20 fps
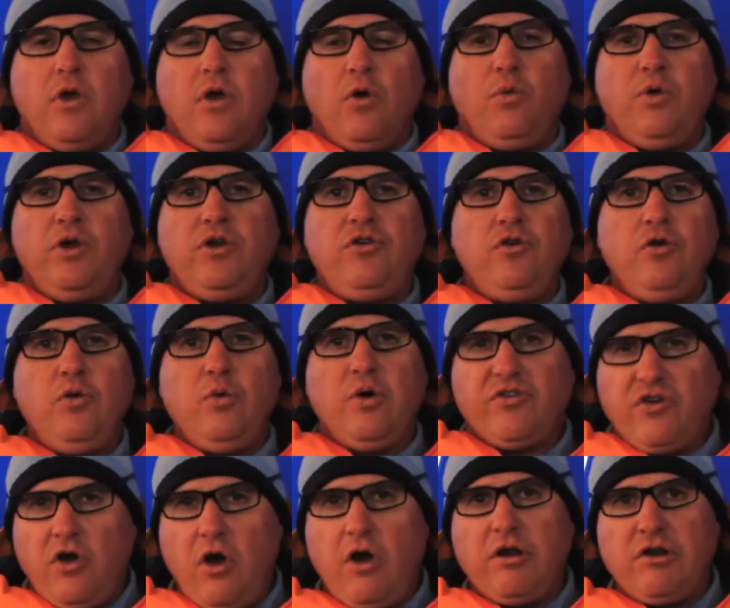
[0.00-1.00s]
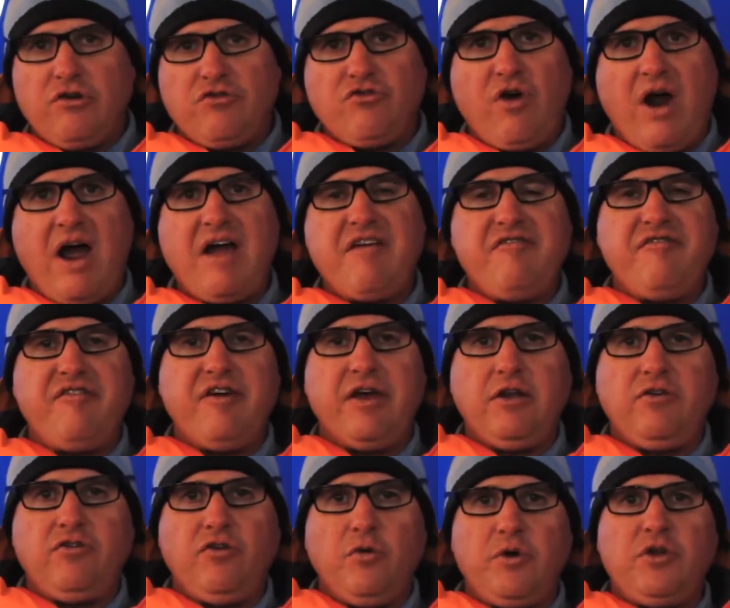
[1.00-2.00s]
We do what's called a dry
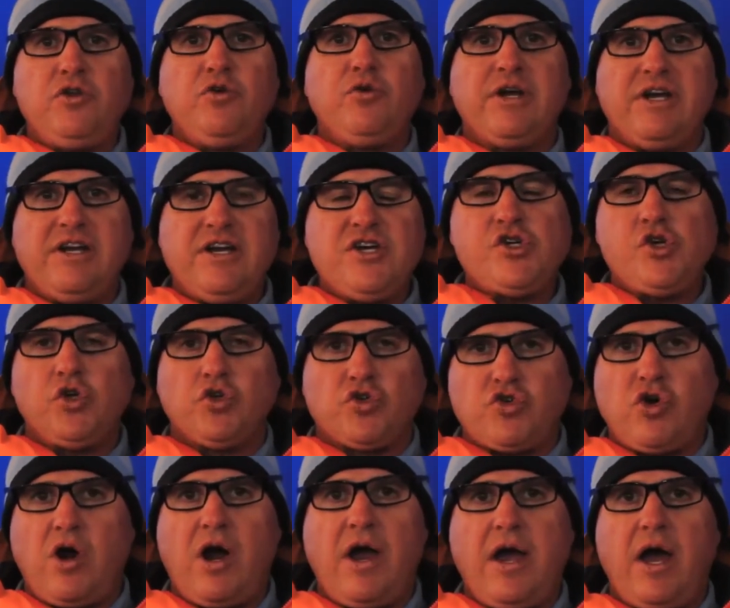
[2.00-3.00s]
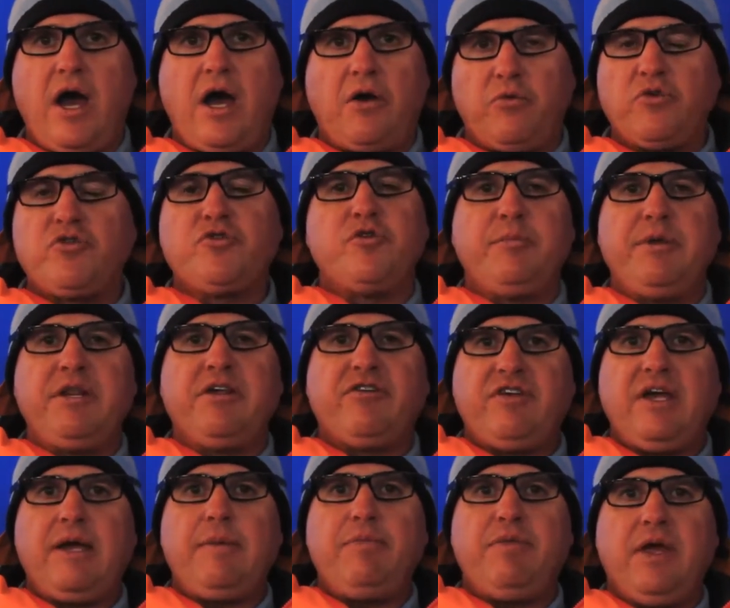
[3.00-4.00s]
fit, so we do an initial try-on, which would be the
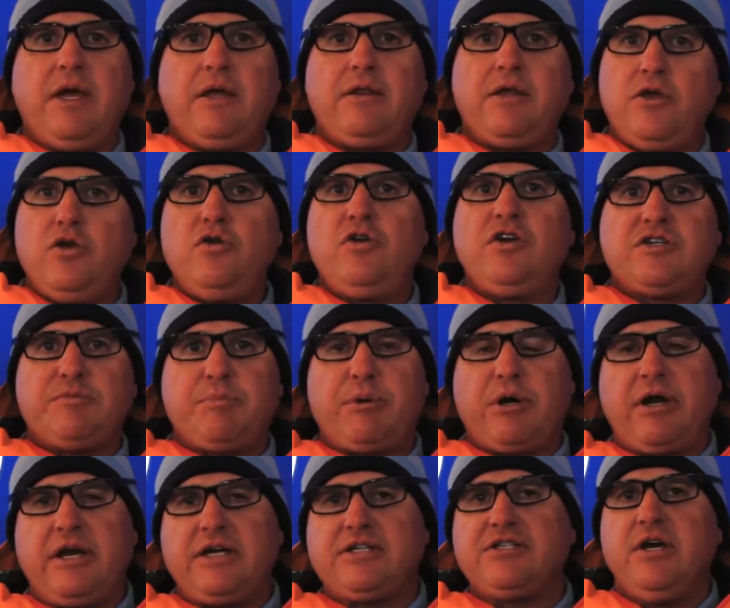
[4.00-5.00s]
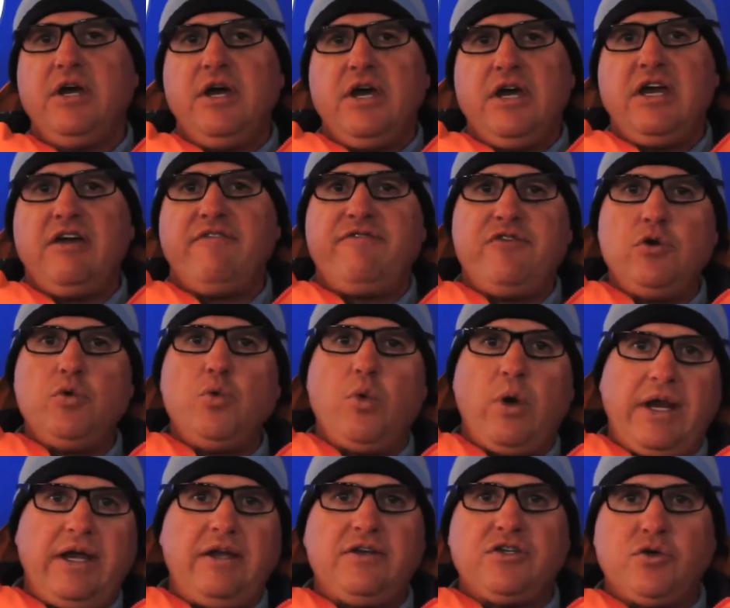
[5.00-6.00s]
same thing that you'd experience if you
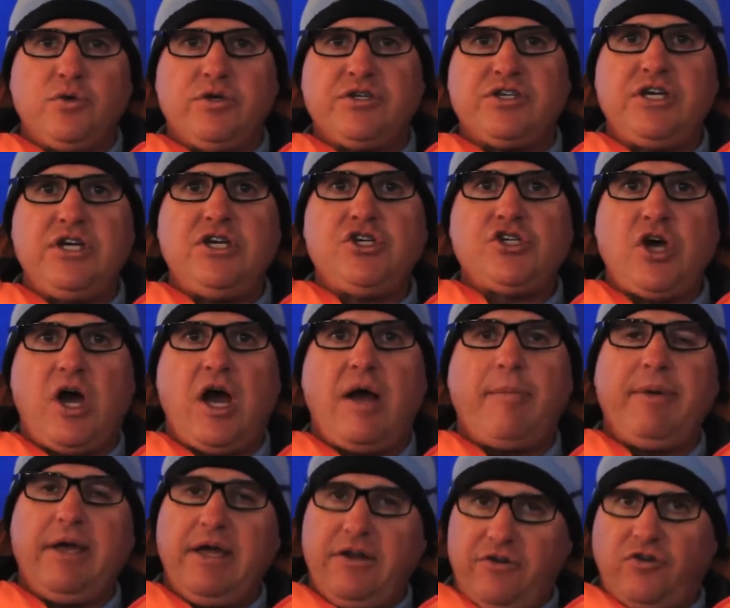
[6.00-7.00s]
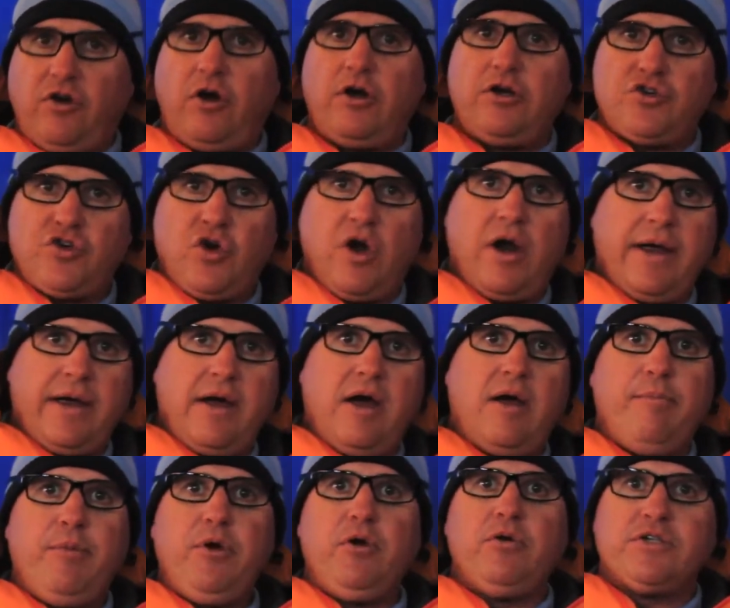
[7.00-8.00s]
went into a ski shop and started trying on
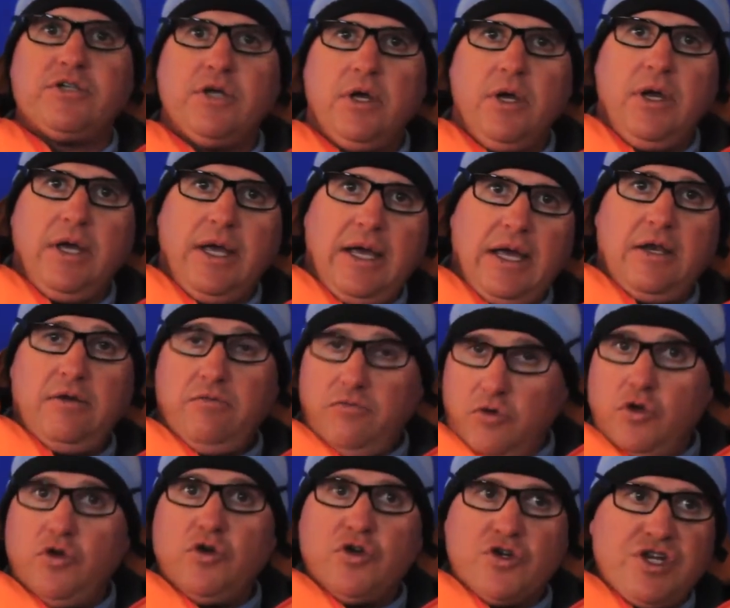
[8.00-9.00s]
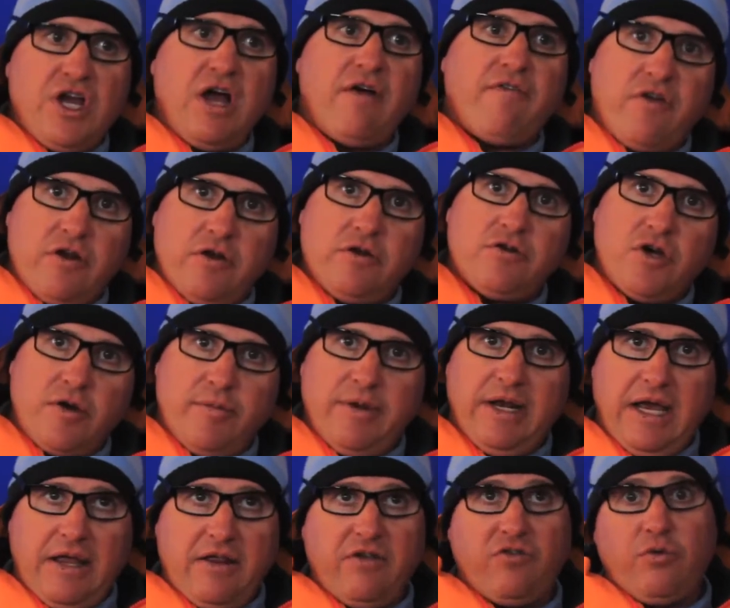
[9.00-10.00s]
boots. And you yourself could determine,
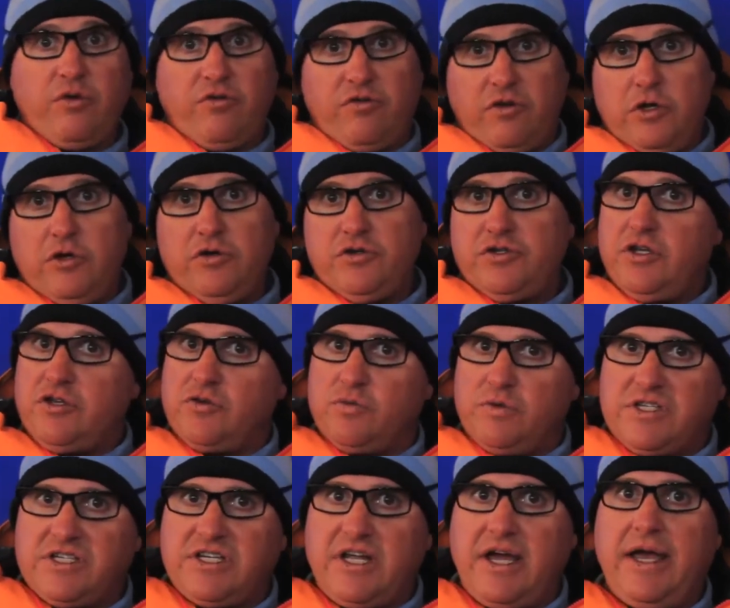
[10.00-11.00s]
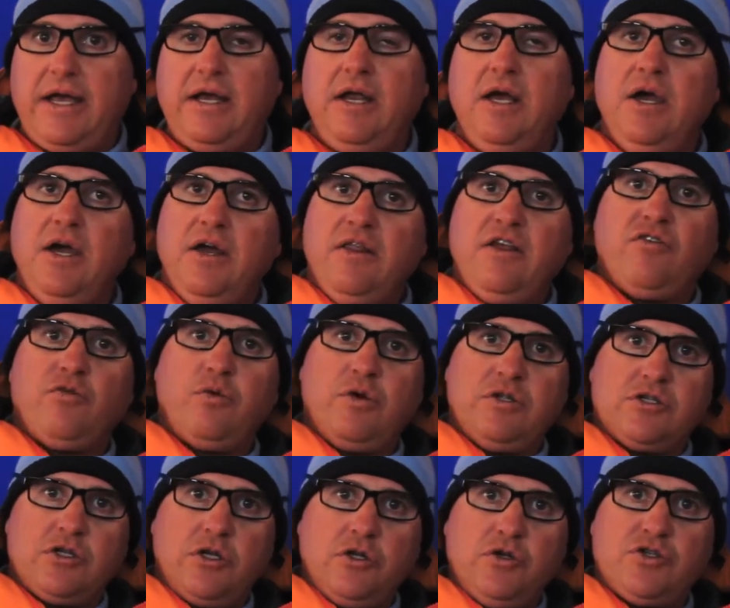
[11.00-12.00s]
hey, this one's loose, this one's tight, this
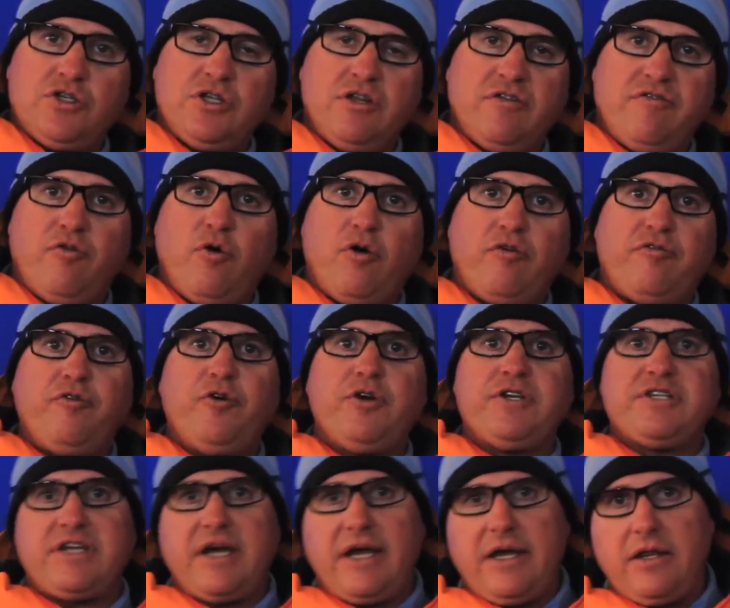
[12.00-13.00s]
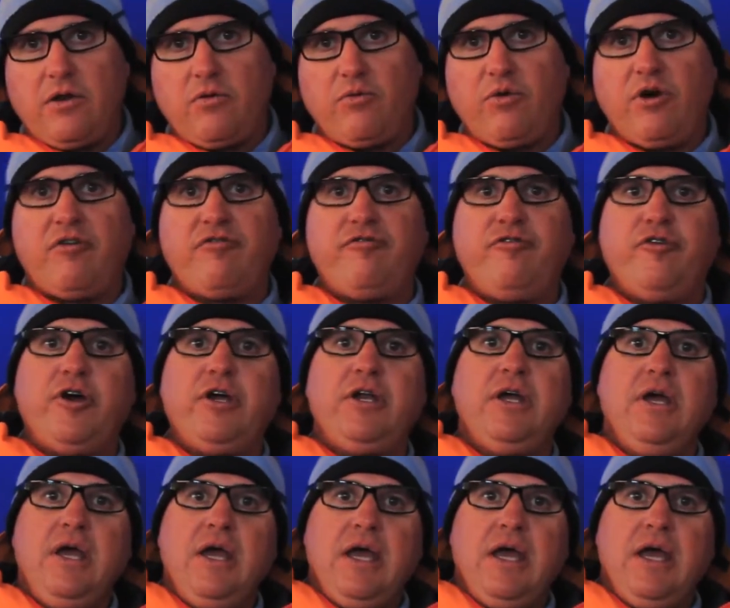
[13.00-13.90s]
one's loose in the forefoot, tight in the rear foot.